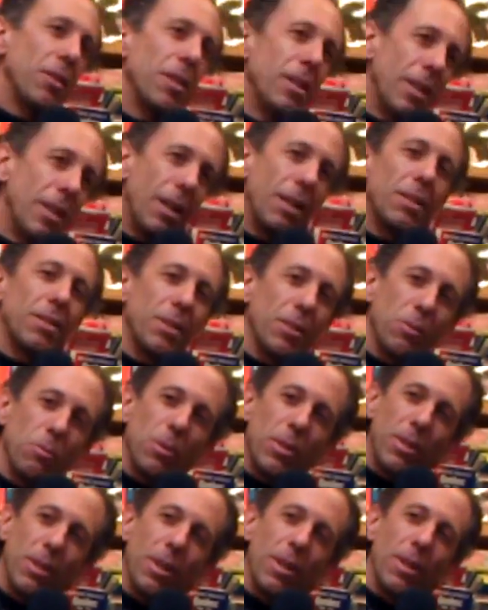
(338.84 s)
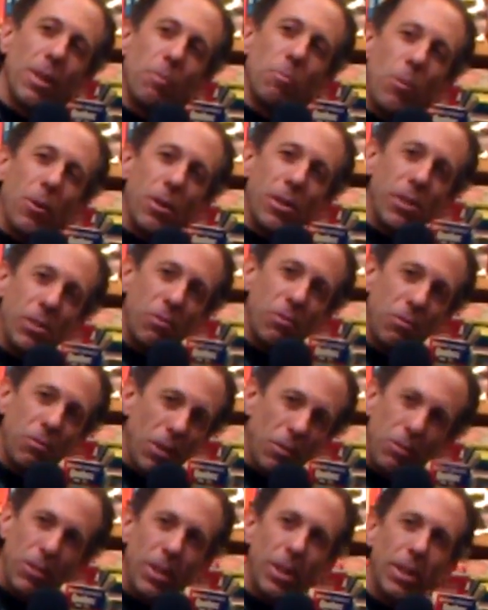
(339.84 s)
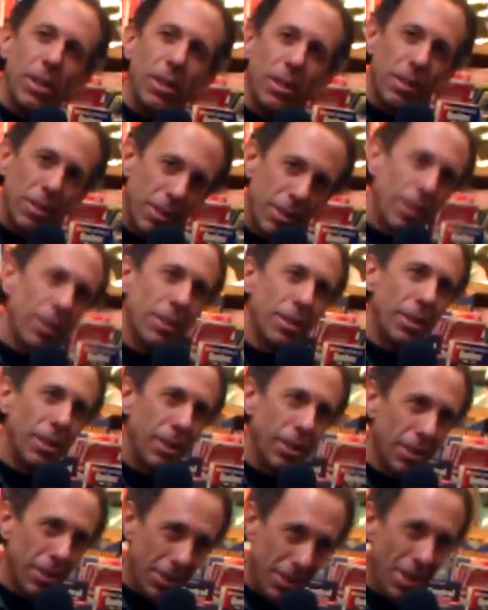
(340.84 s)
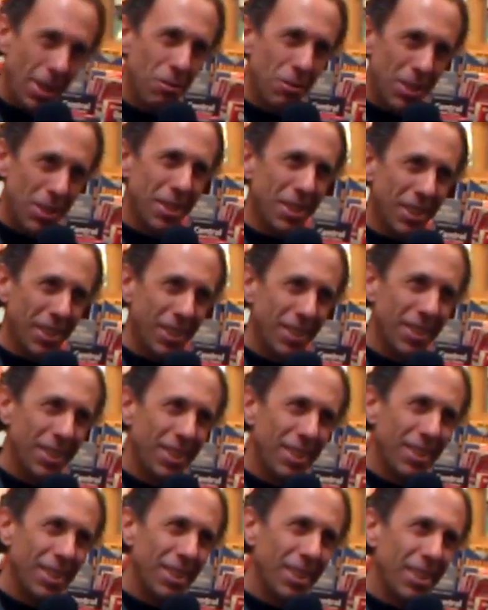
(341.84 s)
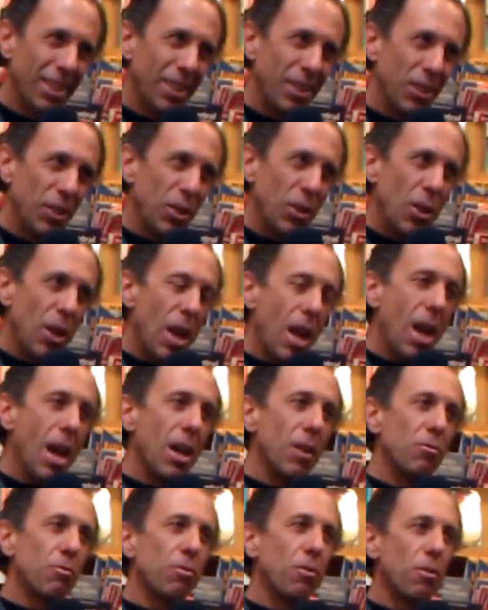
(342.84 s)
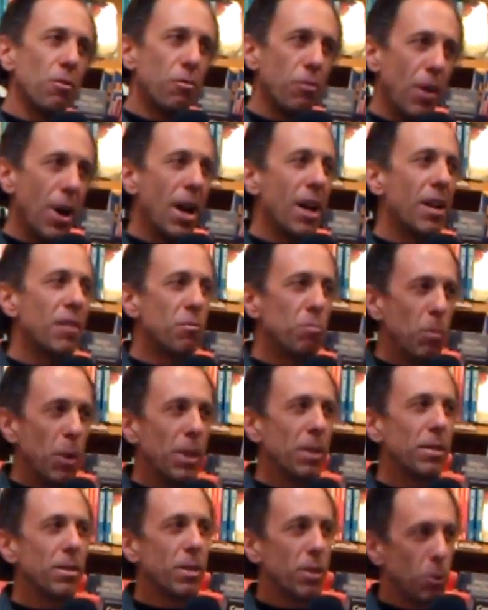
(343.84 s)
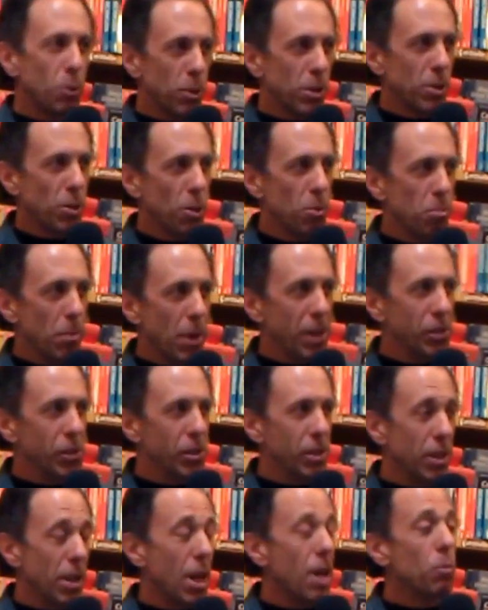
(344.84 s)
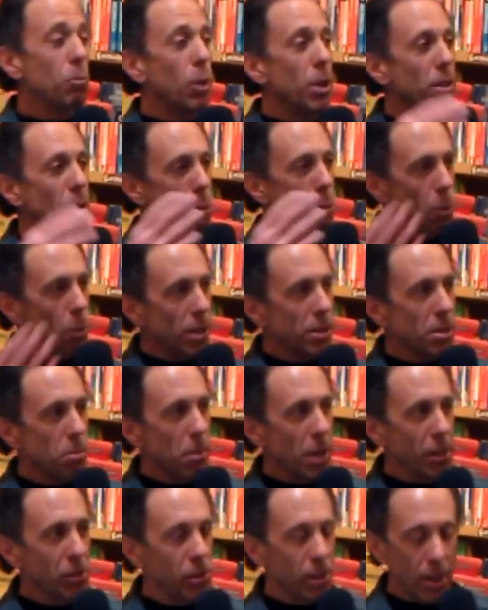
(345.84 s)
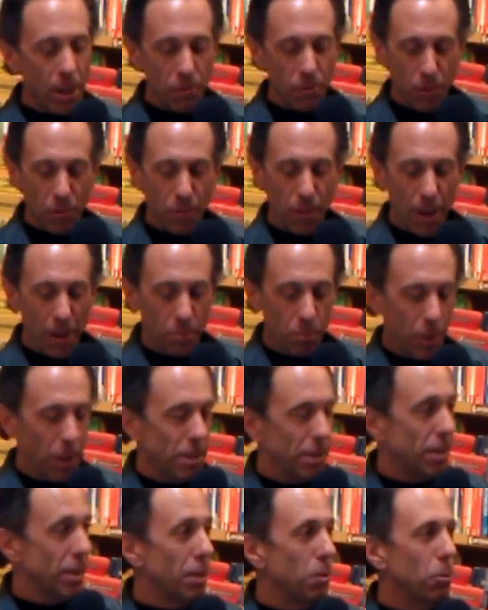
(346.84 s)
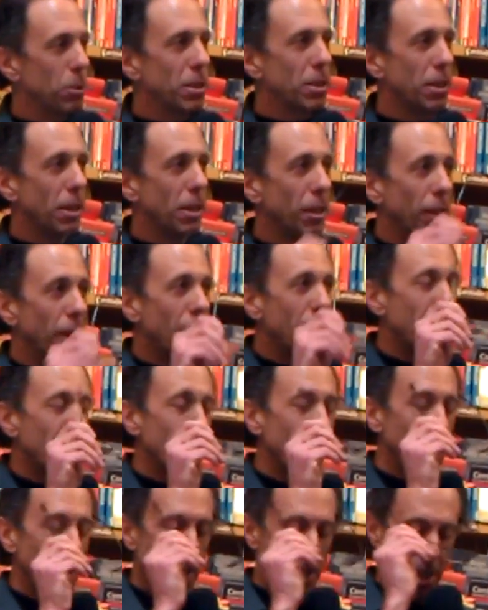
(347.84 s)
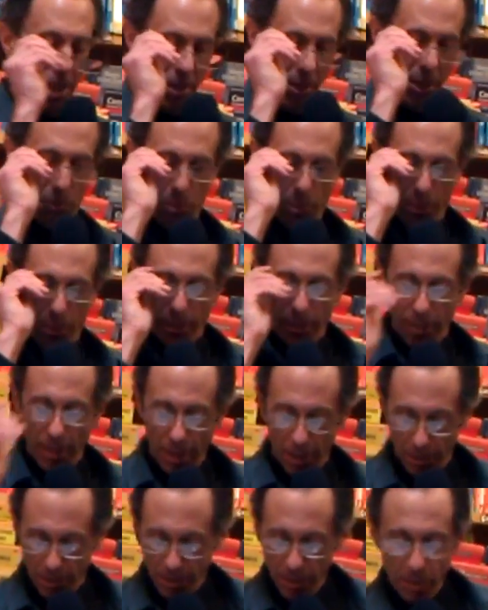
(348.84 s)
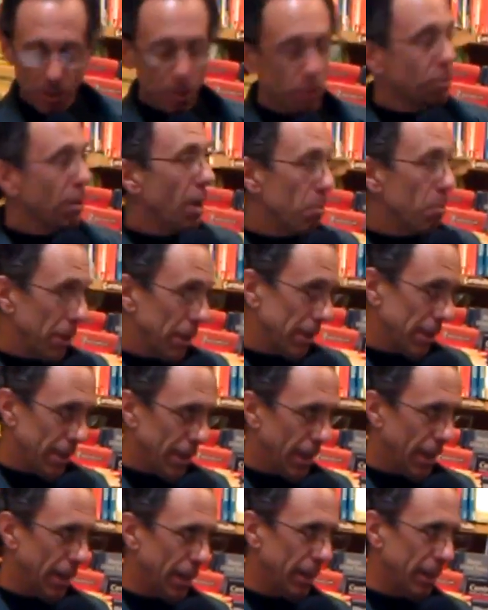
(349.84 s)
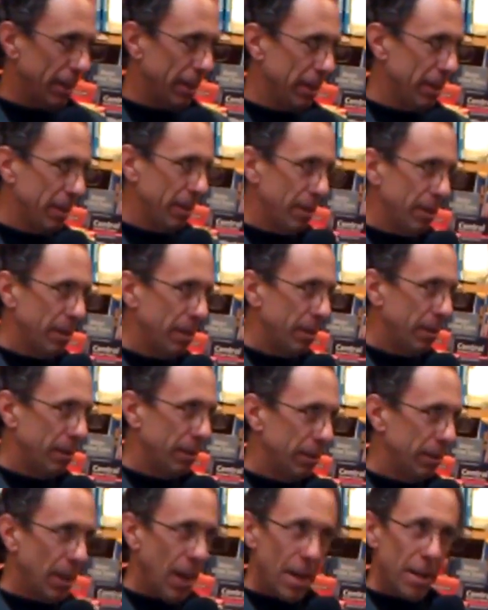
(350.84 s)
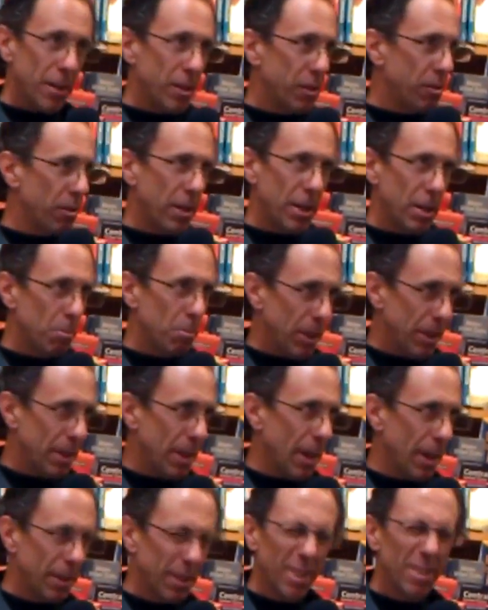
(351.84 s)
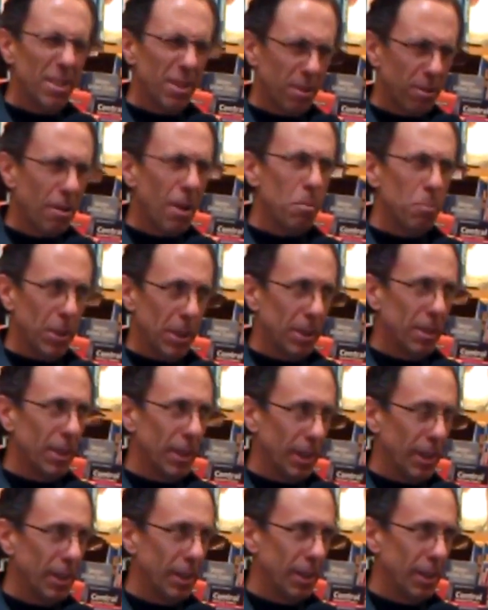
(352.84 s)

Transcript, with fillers: the analysis was done on March 15 and 16 and 17. And for five months there was no mention. And when there was a mention after five months, it was in a letter that pointed out a discrepancy. Not a tritium detect, a discrepancy.